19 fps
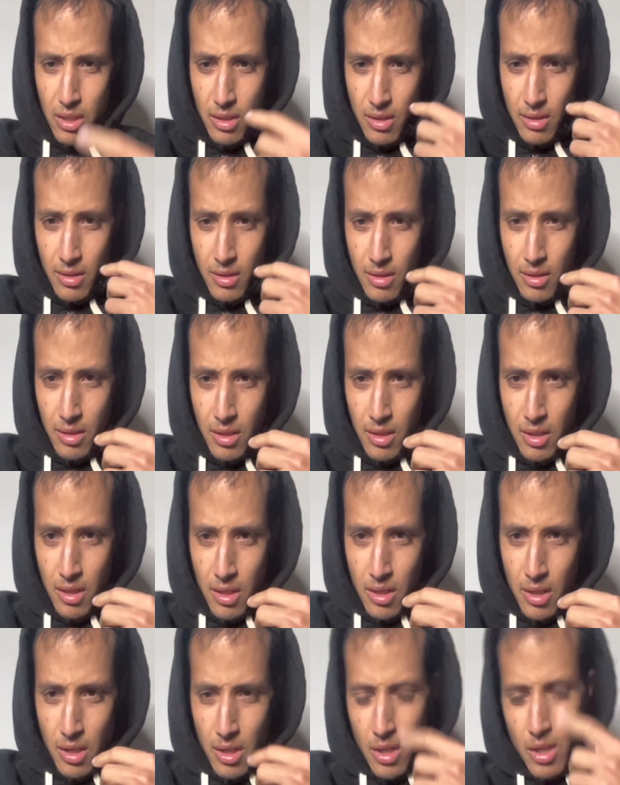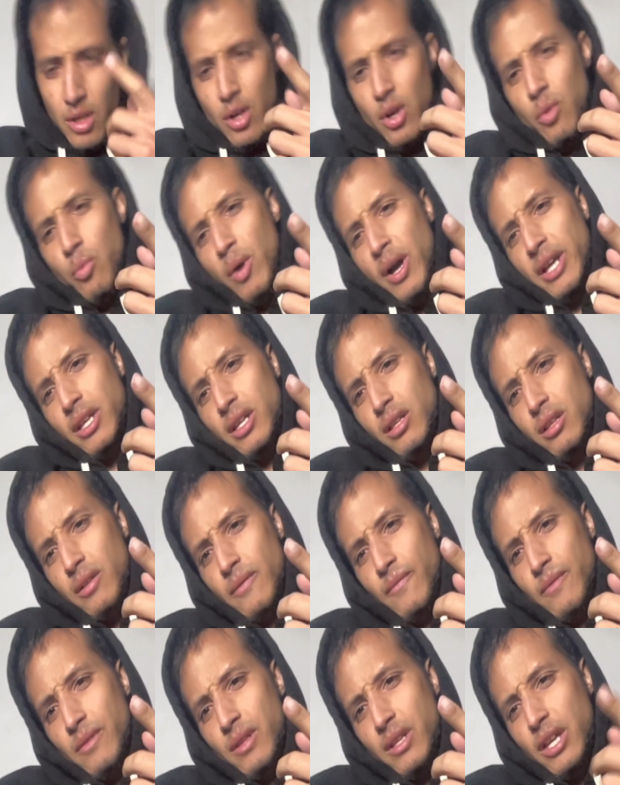You listening?
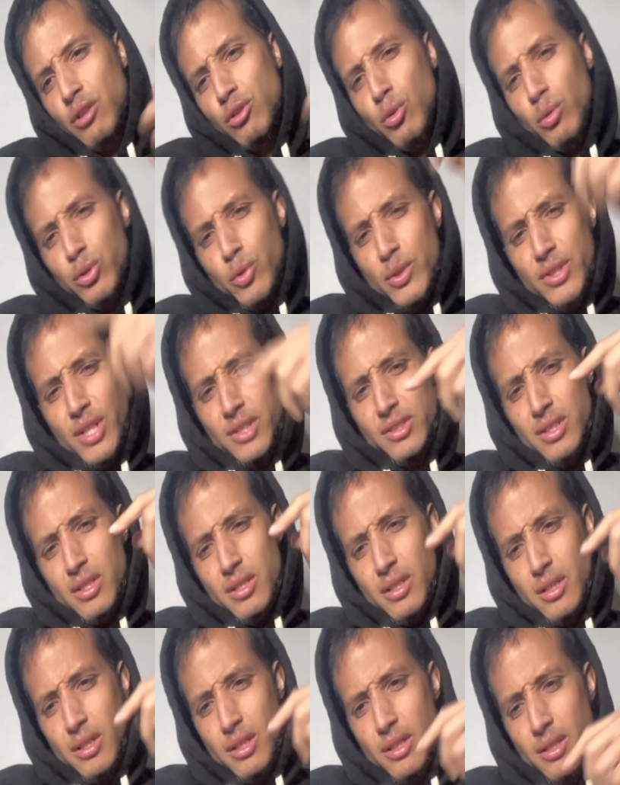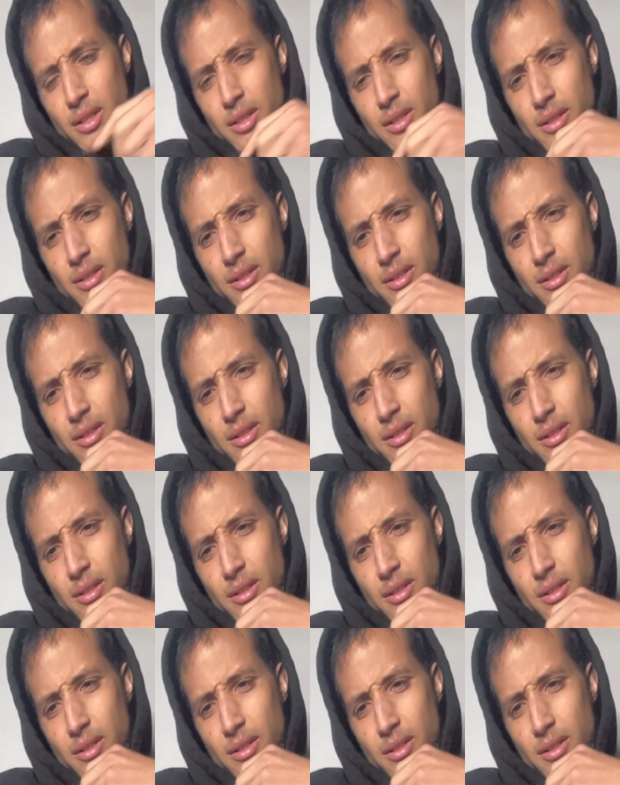Wait, can you do a 360?